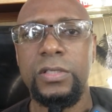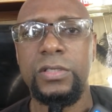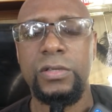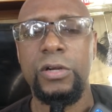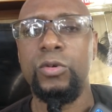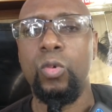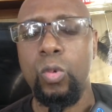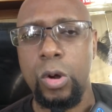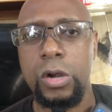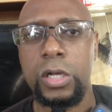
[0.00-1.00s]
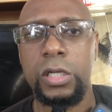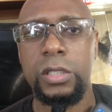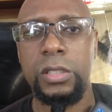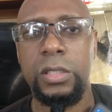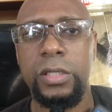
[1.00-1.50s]
a certain work
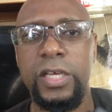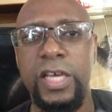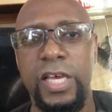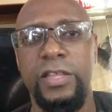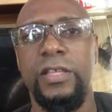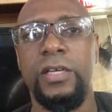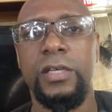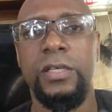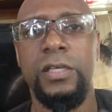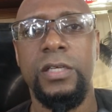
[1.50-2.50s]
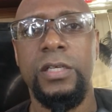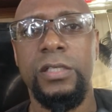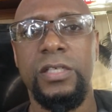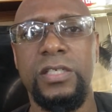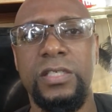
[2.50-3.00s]
ethic
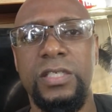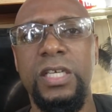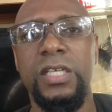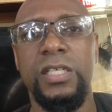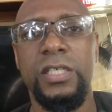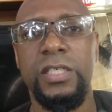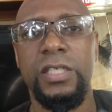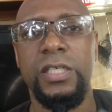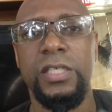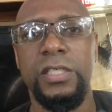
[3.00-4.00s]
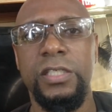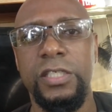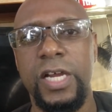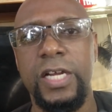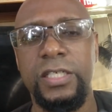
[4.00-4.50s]
to succeed in
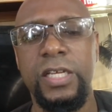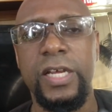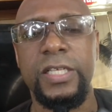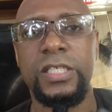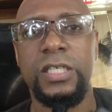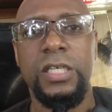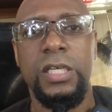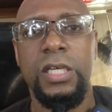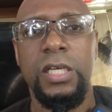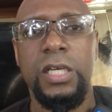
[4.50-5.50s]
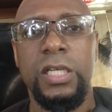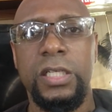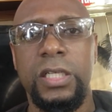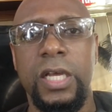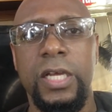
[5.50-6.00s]
the United States.
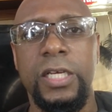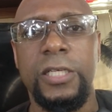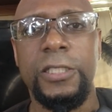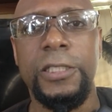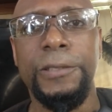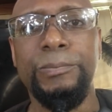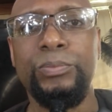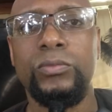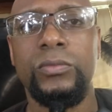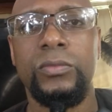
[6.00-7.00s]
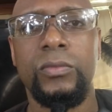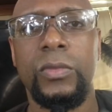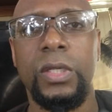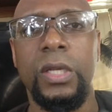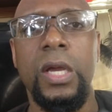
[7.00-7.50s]
Like, um,
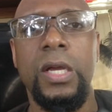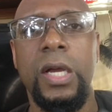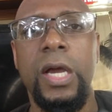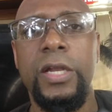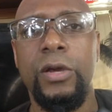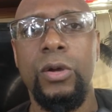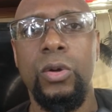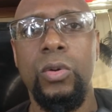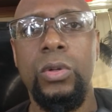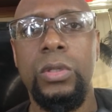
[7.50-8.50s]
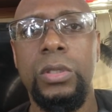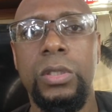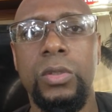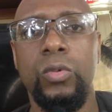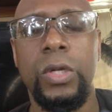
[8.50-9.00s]
I know
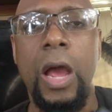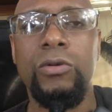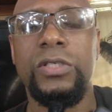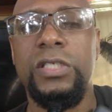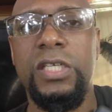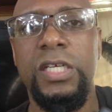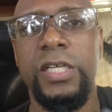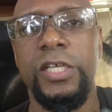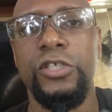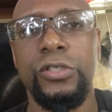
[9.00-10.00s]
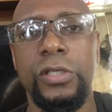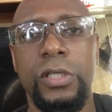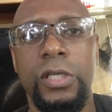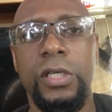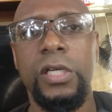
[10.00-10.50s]
when I was a teenager,
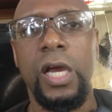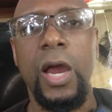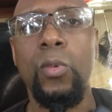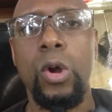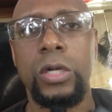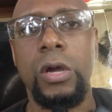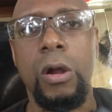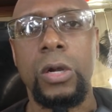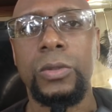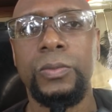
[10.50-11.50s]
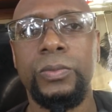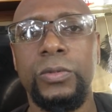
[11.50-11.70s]
I worked hard.